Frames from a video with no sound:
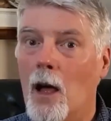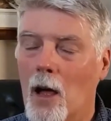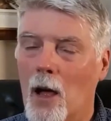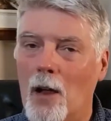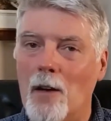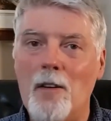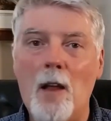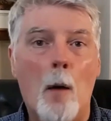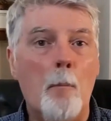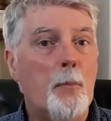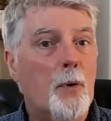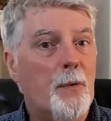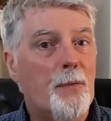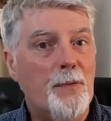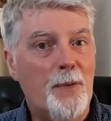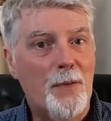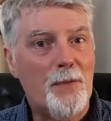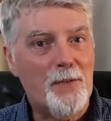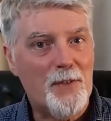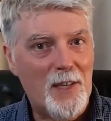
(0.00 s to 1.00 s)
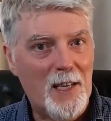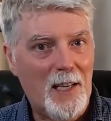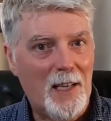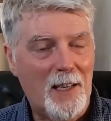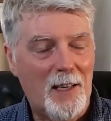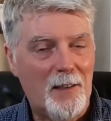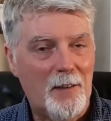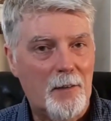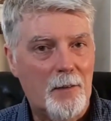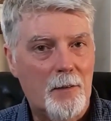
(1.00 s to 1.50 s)
Number
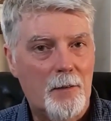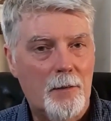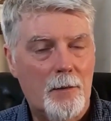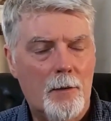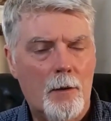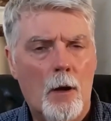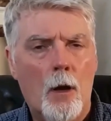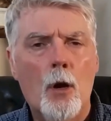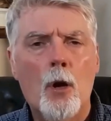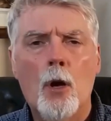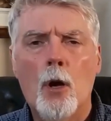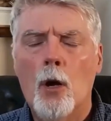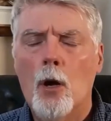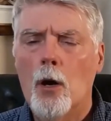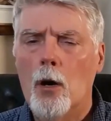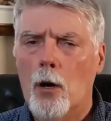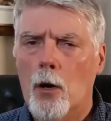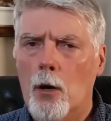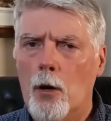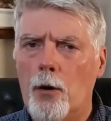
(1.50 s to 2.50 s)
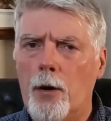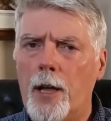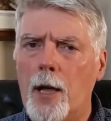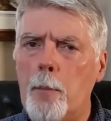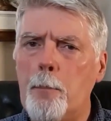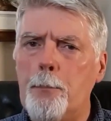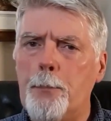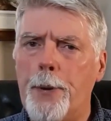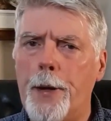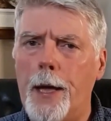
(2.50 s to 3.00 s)
15, her
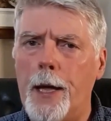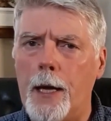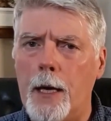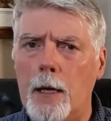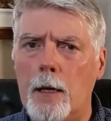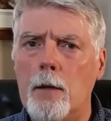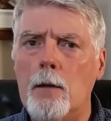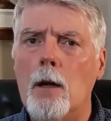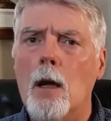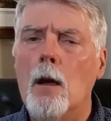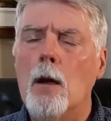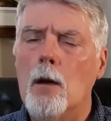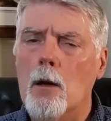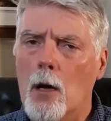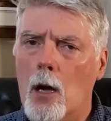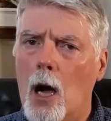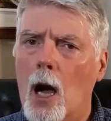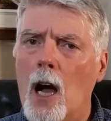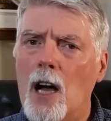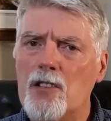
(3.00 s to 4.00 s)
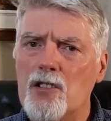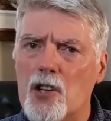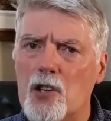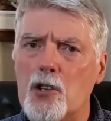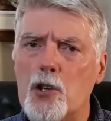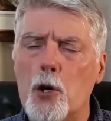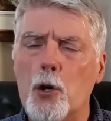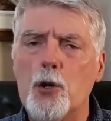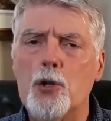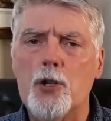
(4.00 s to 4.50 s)
hip pain
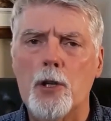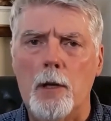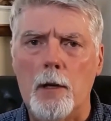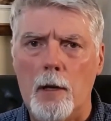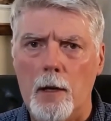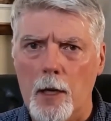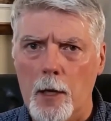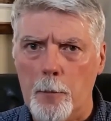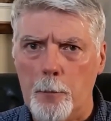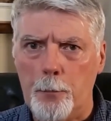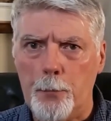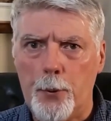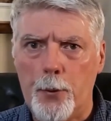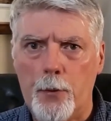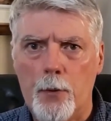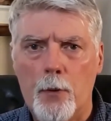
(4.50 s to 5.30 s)
causes her to limp.